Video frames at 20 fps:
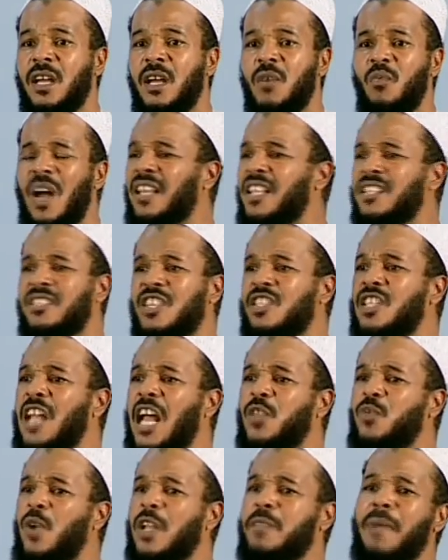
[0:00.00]
Well, this is
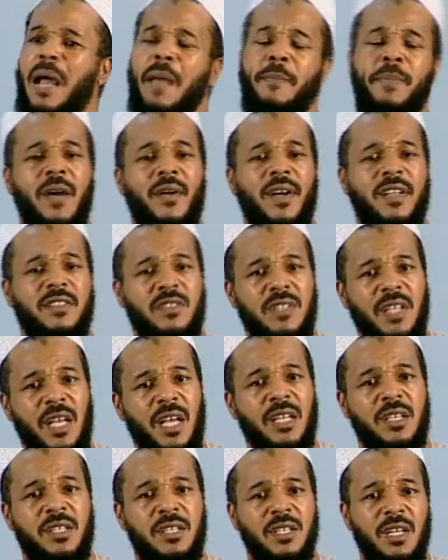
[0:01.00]
not what my parents
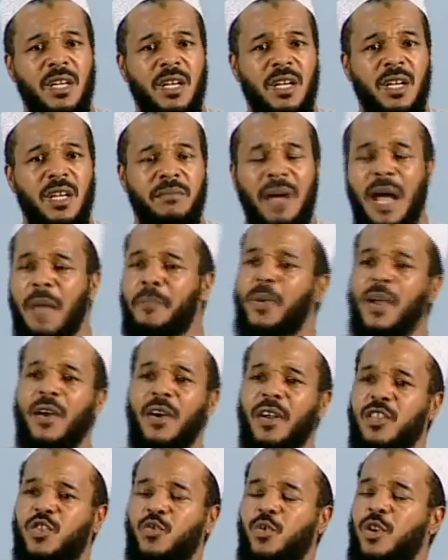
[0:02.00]
did. My
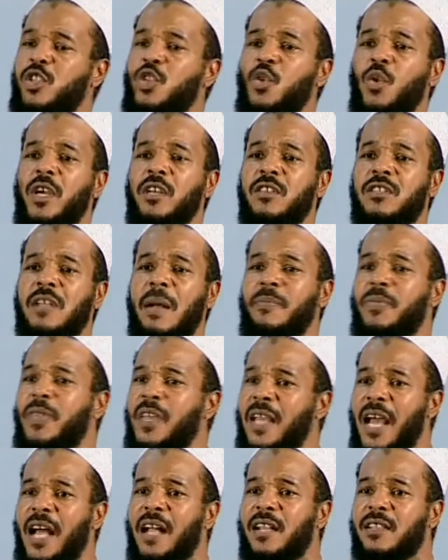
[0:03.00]
parents were doing
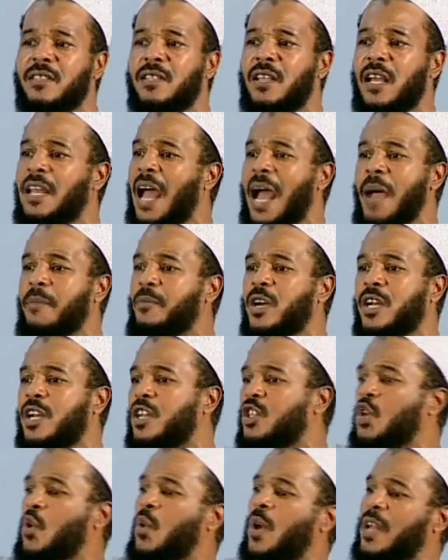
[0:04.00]
something else, and I'm going to
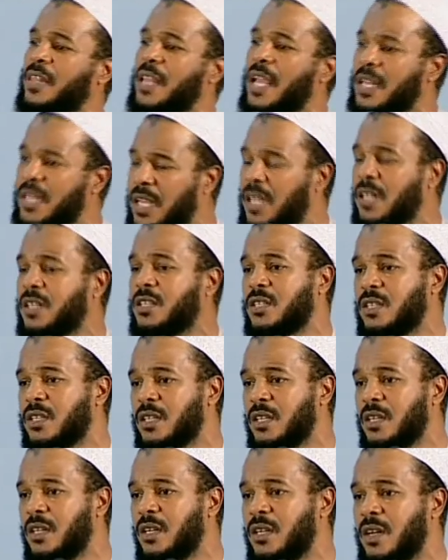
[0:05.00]
do what they did.
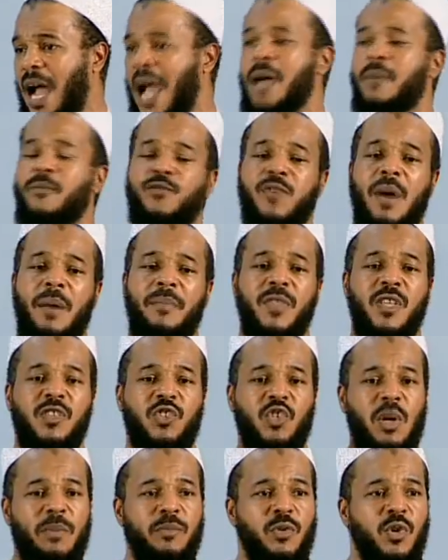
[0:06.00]
I am from this
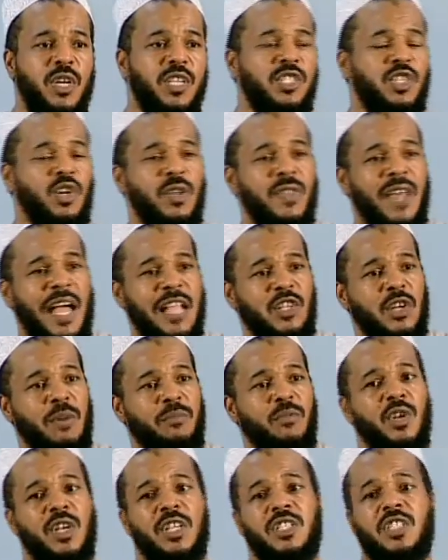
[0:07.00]
community or that
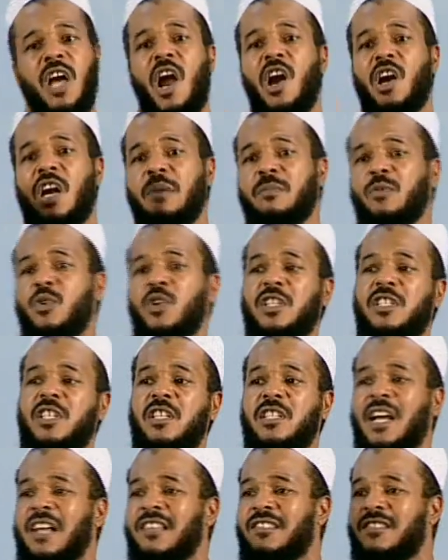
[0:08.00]
community. Our community
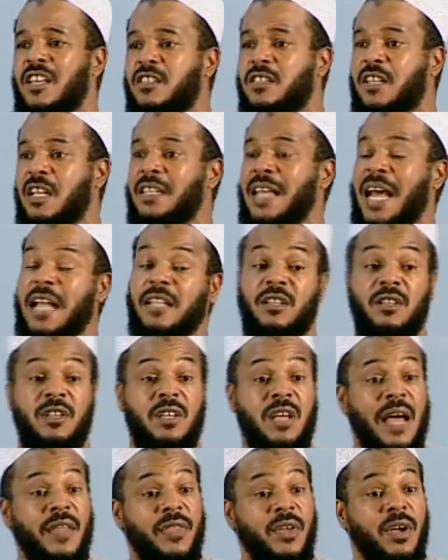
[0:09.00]
does this and that and
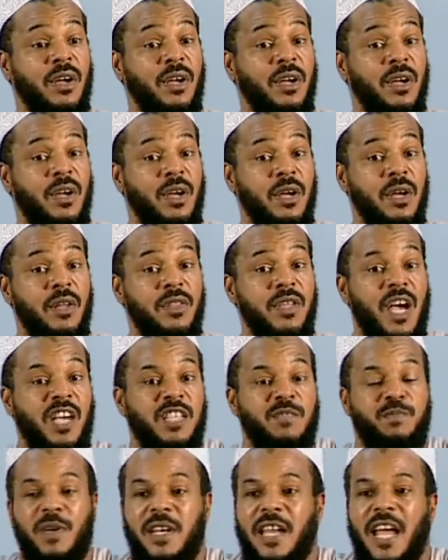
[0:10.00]
the other. The
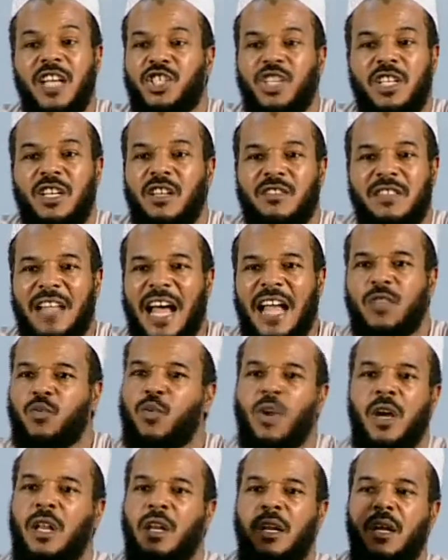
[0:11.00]
explanation is not,
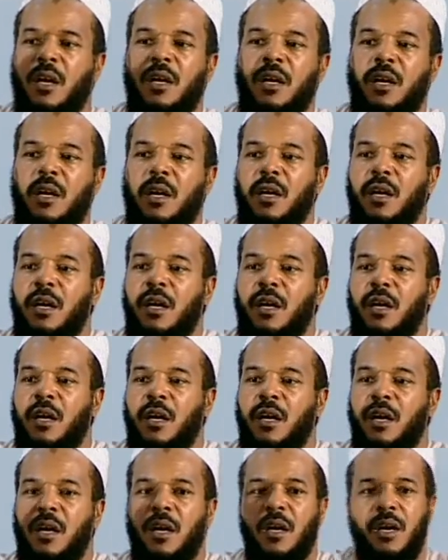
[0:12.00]
well,
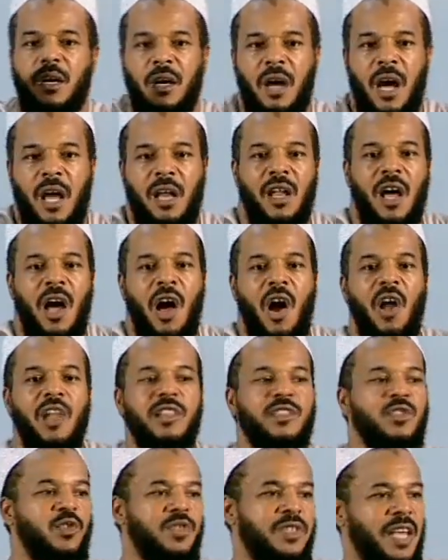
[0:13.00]
Allah
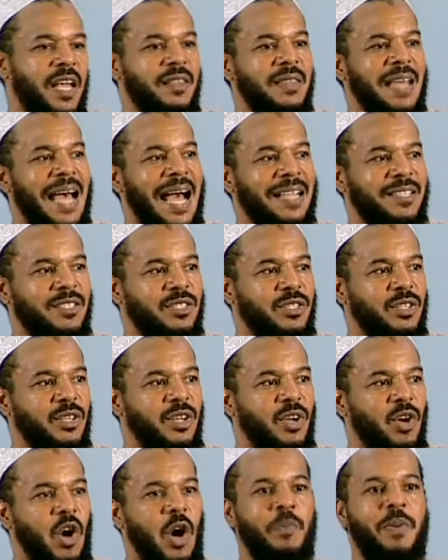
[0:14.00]
also said that,
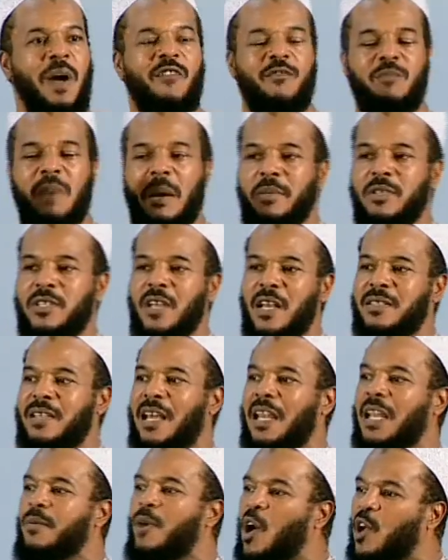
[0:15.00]
or Prophet Muhammad
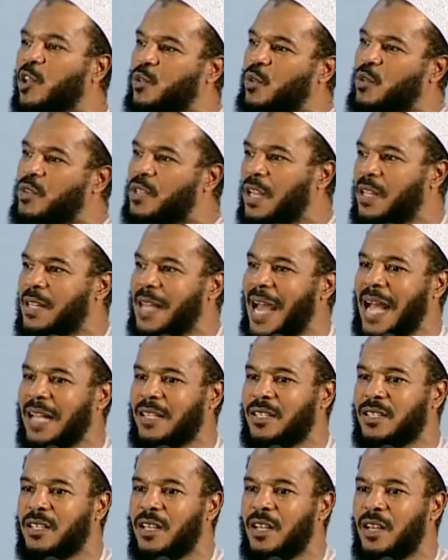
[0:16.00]
also said
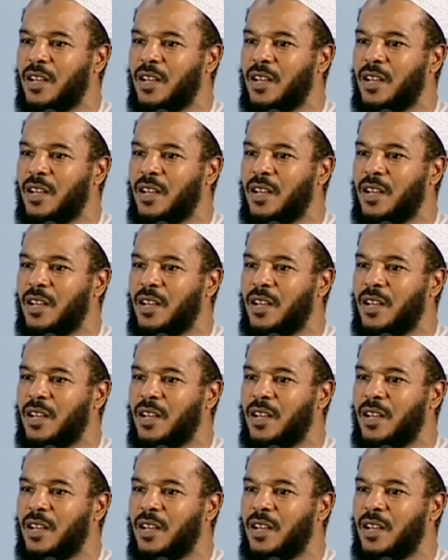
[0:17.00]
that.